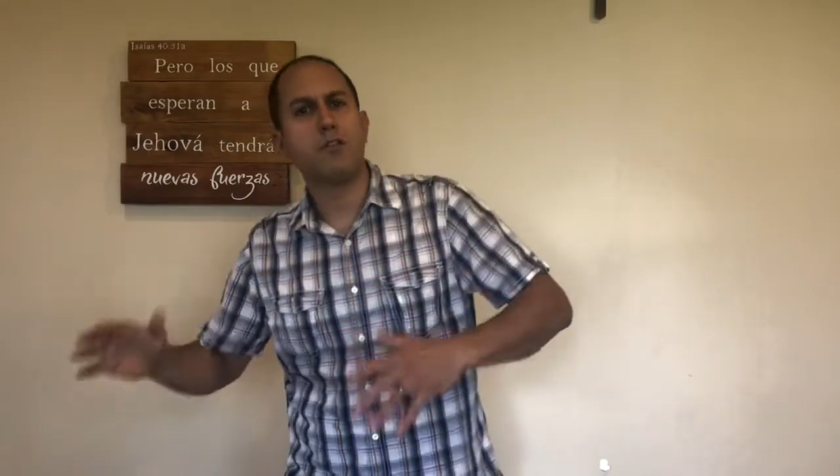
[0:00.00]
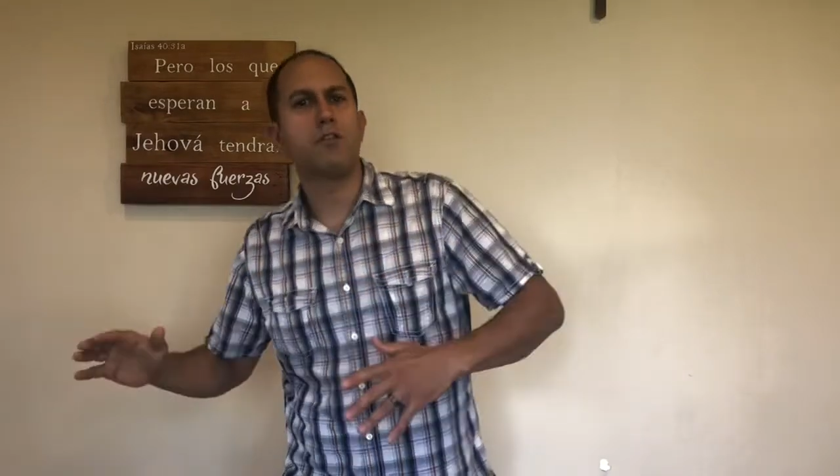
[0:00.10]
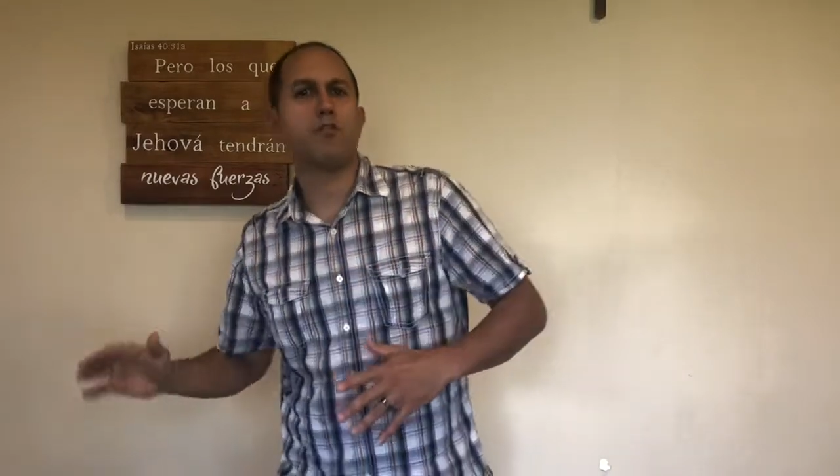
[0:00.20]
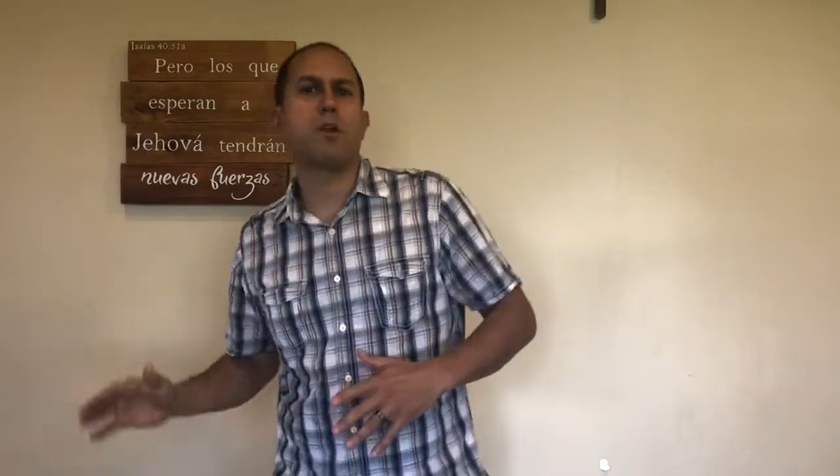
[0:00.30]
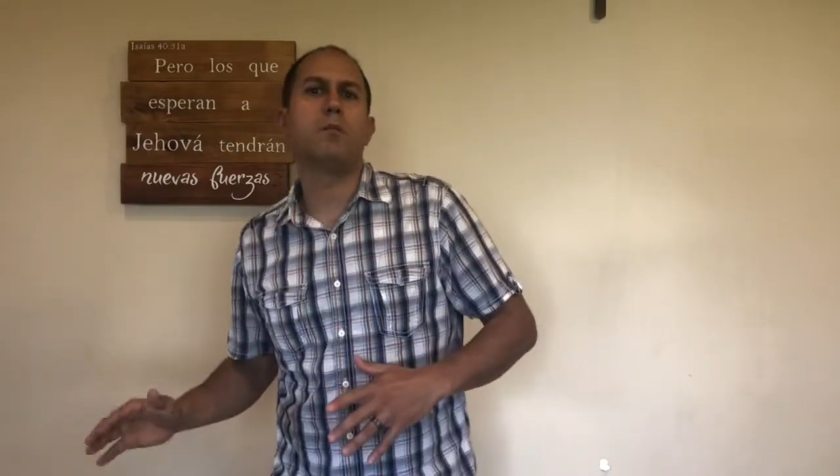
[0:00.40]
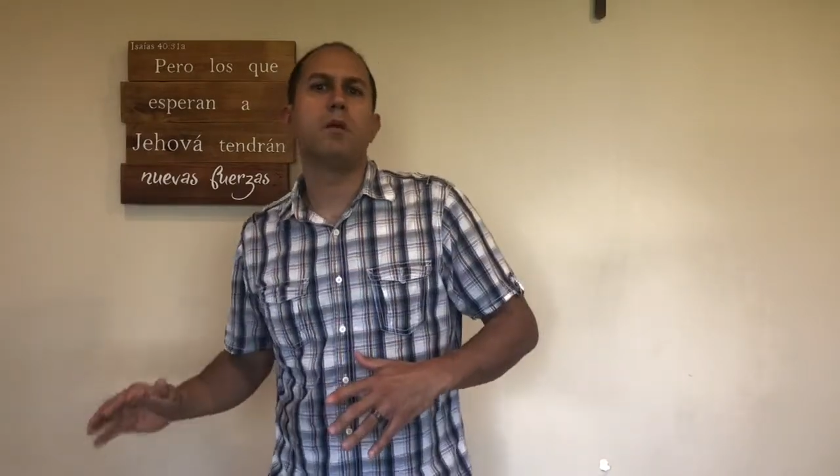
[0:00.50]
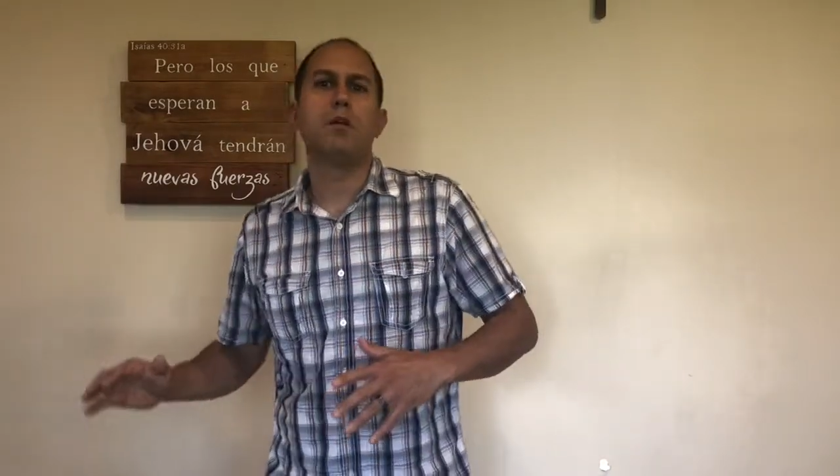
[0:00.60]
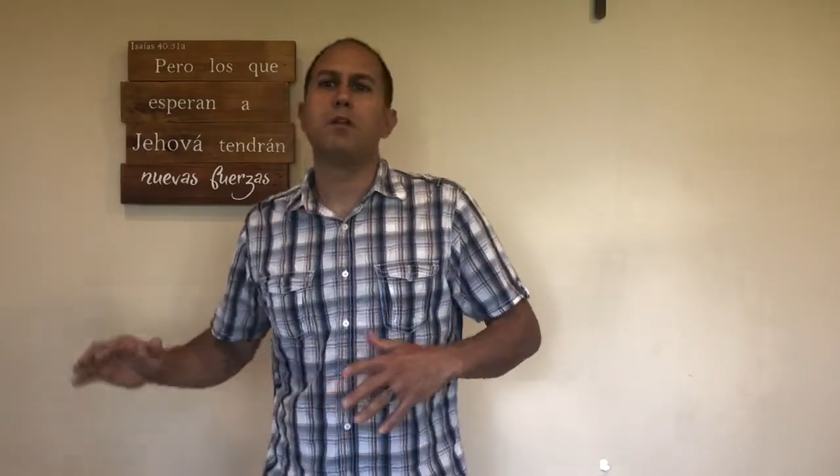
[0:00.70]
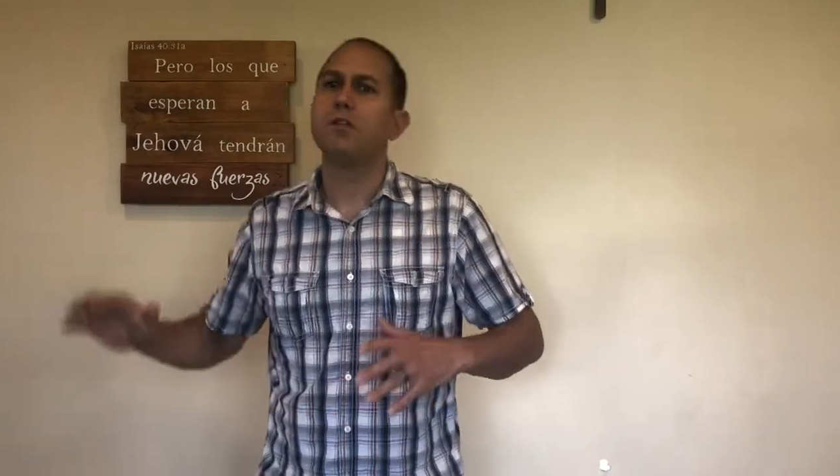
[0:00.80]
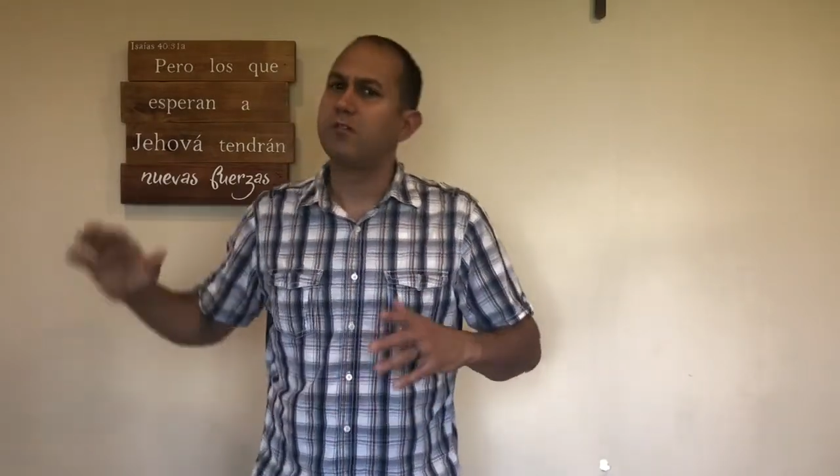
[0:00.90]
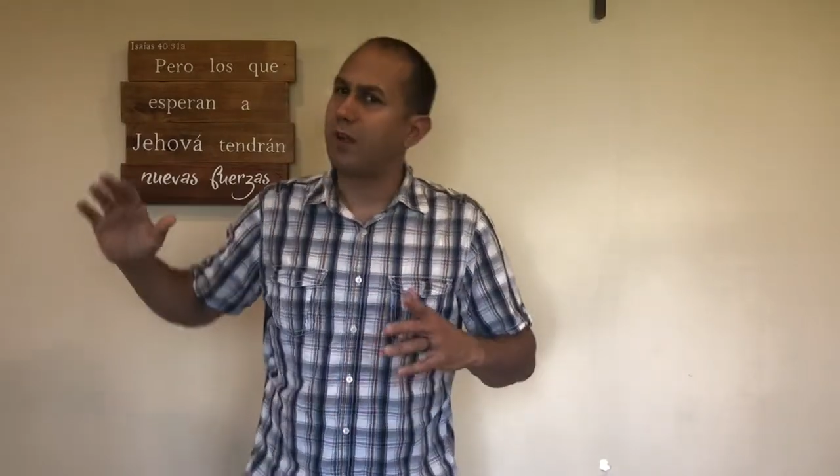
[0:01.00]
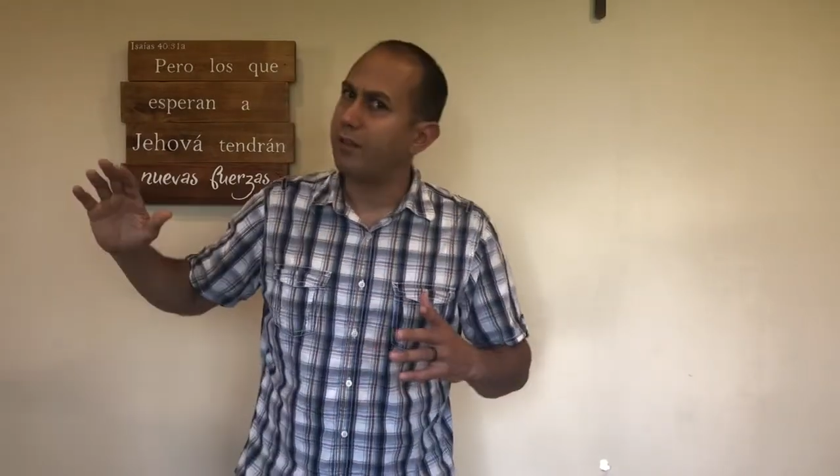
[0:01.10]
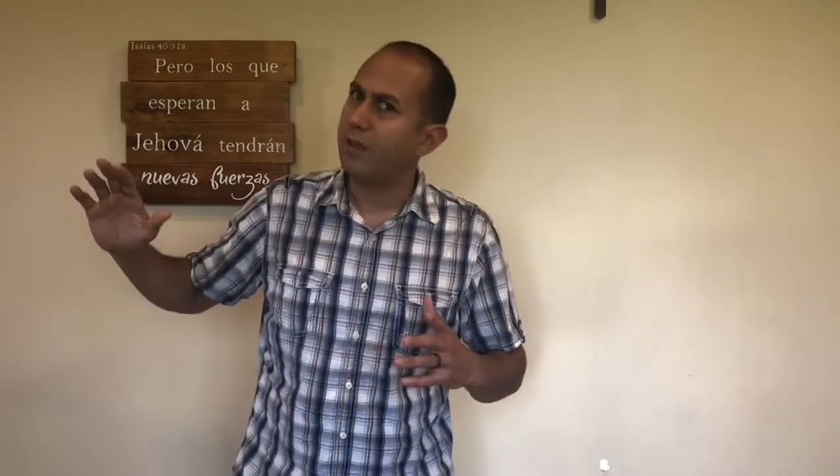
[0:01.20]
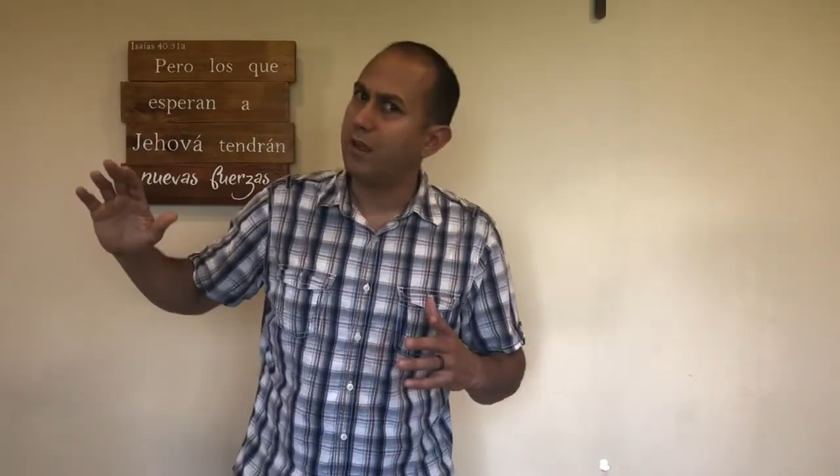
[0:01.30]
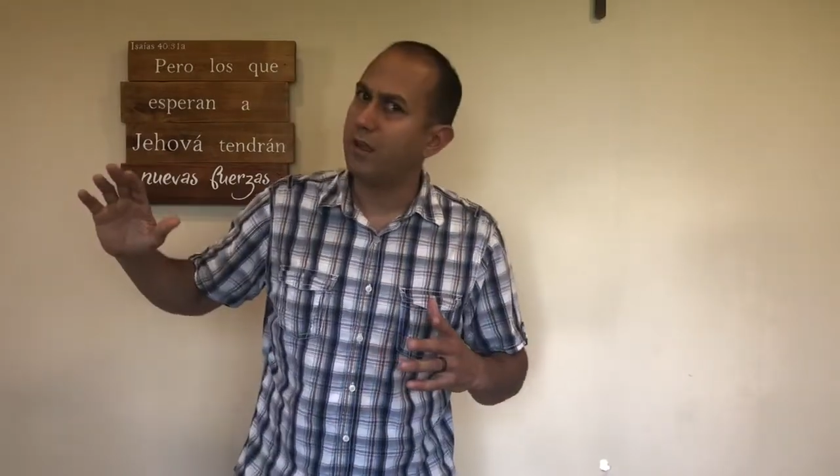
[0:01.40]
stream,
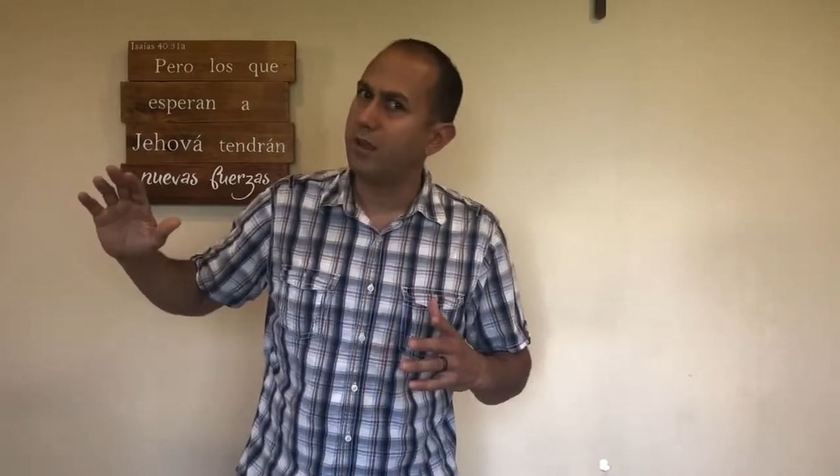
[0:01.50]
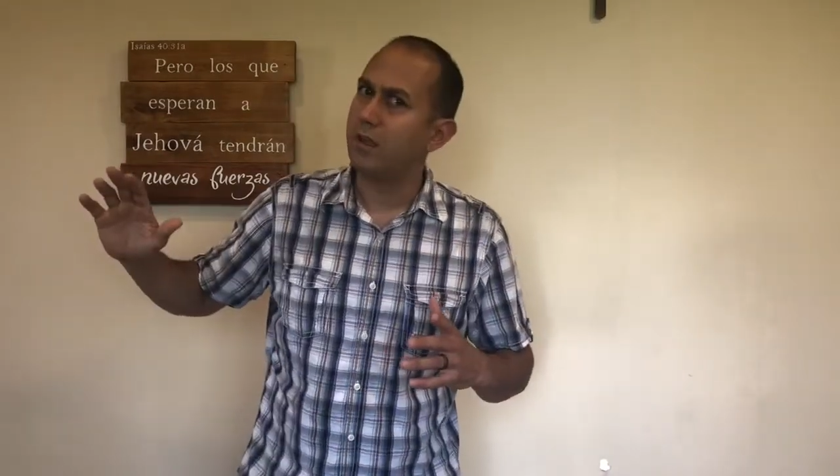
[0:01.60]
suddenly,